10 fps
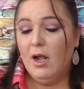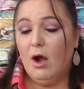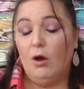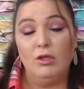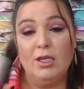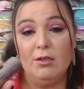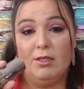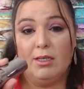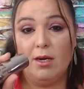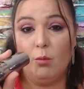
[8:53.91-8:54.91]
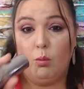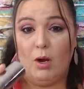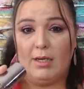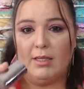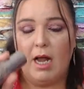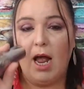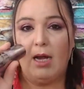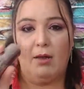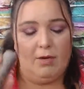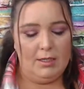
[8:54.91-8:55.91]
only using it once, I
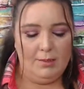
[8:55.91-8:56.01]
love it.